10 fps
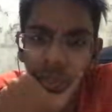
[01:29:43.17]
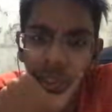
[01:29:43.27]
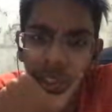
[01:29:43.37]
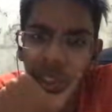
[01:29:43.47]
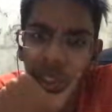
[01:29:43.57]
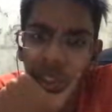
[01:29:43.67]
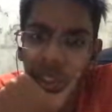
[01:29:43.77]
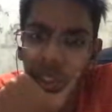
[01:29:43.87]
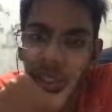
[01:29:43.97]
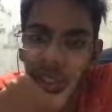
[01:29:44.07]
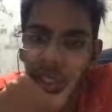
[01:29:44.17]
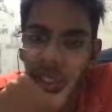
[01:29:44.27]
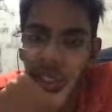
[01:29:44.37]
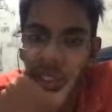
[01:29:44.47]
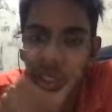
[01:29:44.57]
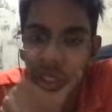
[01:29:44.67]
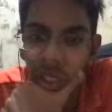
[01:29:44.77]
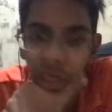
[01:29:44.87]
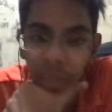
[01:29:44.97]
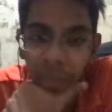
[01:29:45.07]
Take that.
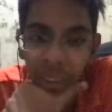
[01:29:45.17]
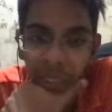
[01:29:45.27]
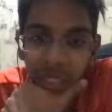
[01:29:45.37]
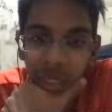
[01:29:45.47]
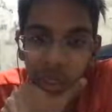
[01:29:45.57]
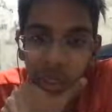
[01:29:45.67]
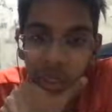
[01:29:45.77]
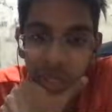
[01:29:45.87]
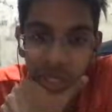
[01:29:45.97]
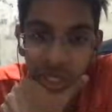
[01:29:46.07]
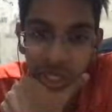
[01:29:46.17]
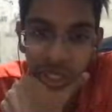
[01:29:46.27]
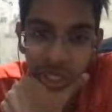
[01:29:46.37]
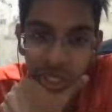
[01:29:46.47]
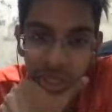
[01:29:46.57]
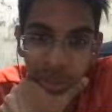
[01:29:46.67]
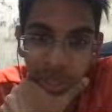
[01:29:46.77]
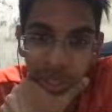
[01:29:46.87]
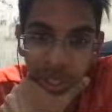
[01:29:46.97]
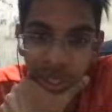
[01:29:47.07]
And we can go f6 and just be